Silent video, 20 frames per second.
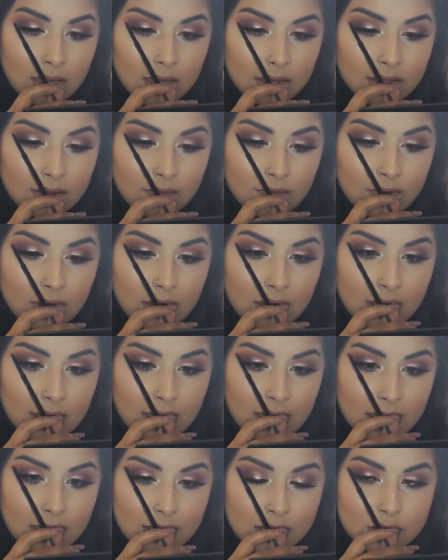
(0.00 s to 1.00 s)
at the
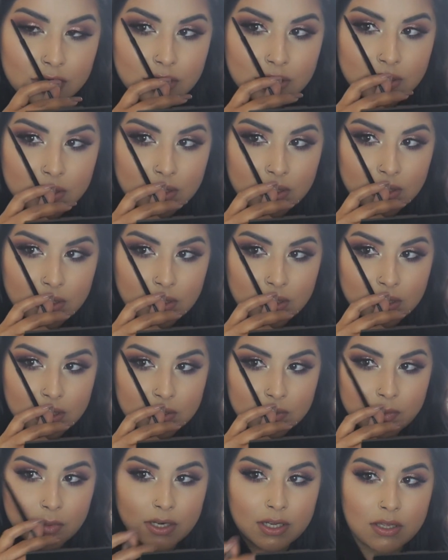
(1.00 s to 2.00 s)
very edge
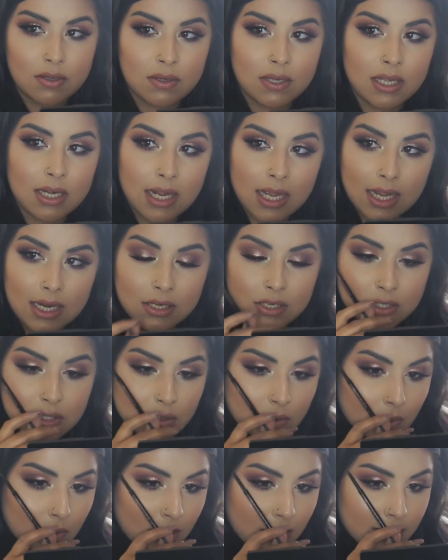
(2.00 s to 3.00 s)
is where you can end
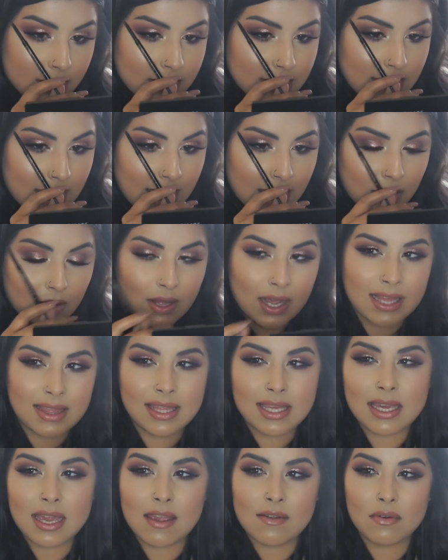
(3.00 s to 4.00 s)
your tail. I
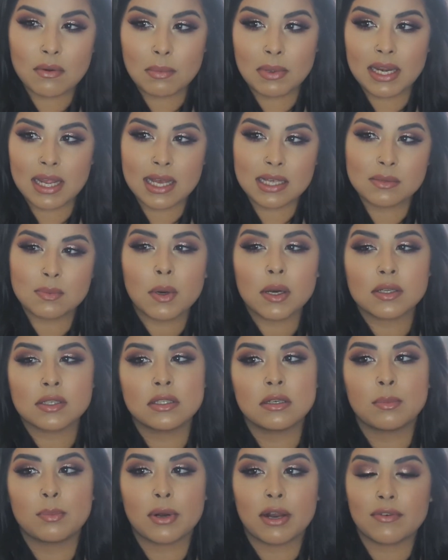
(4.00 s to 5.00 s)
think everybody has
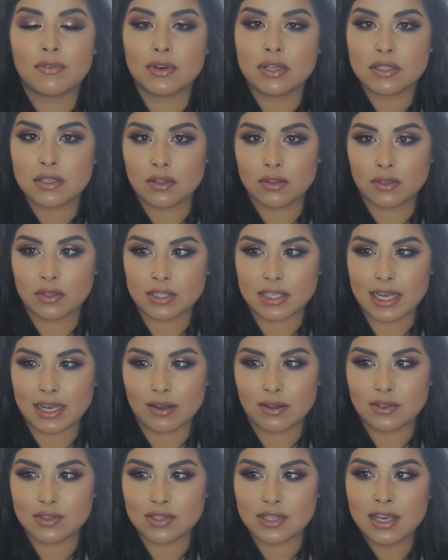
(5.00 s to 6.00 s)
personal preference on their
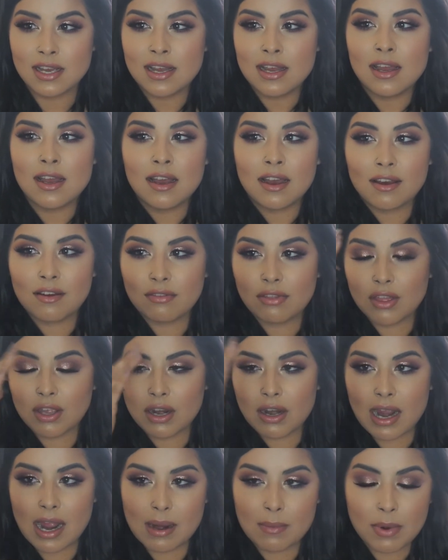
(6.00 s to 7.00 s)
tails of
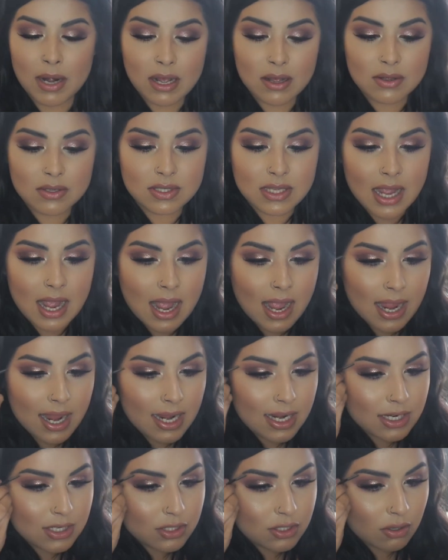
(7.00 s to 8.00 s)
their eyebrows.
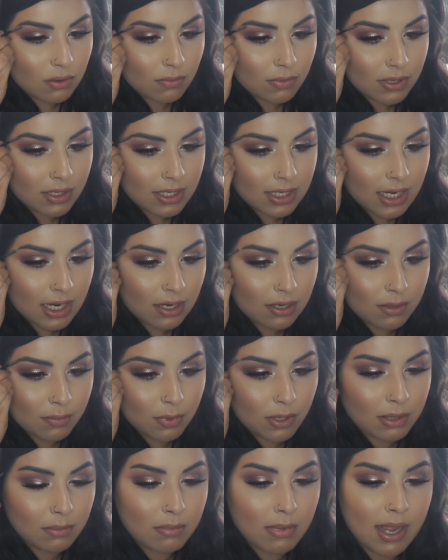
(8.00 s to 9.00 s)
I don't really care to
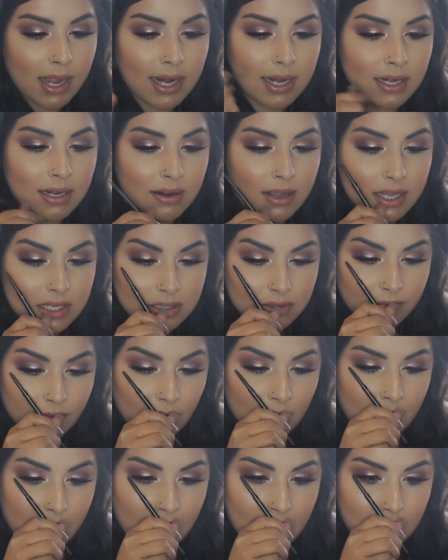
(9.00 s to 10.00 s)
bring mine as
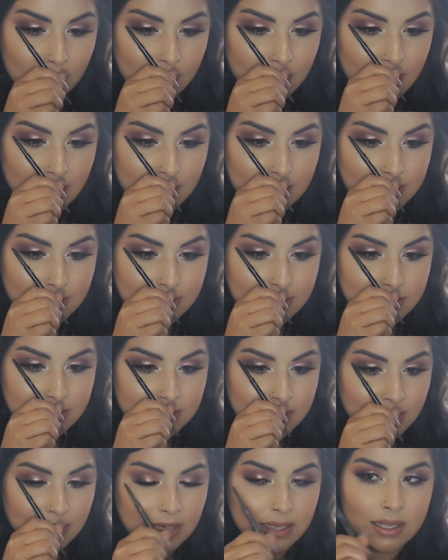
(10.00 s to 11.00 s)
far out
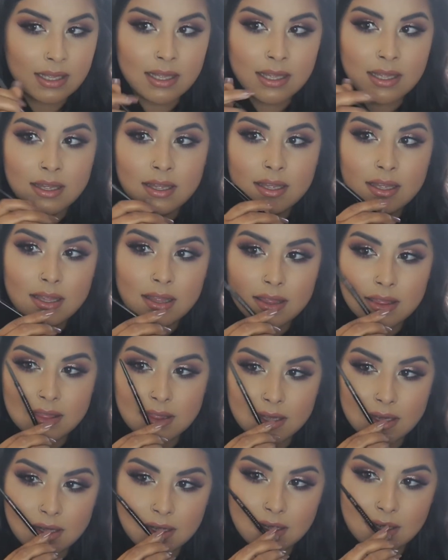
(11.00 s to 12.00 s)
as
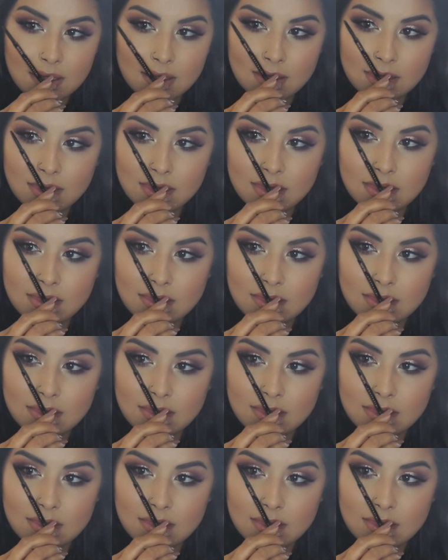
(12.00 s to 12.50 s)
the,